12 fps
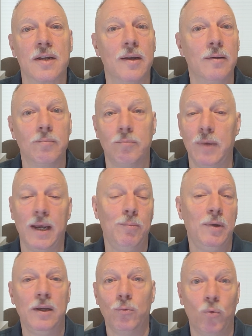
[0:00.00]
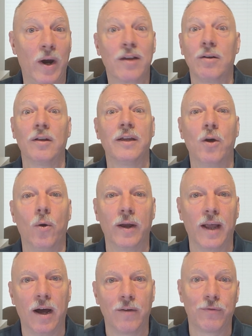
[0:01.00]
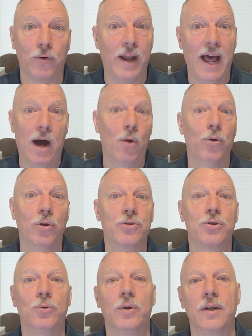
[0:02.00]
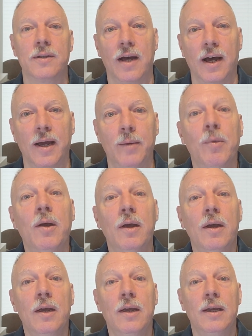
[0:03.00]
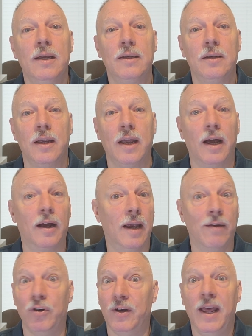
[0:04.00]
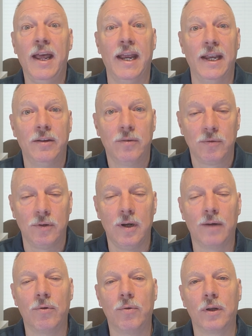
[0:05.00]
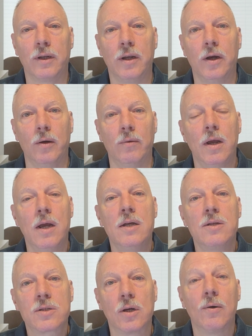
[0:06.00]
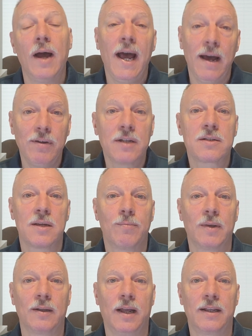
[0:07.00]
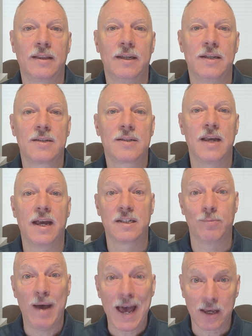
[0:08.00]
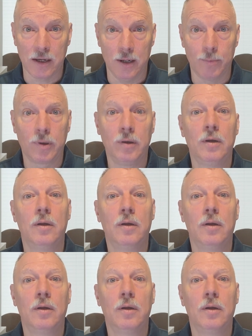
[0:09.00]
and it may be regularly going out for an hour or two at a time, every day. You never really know. So having something like this as a backup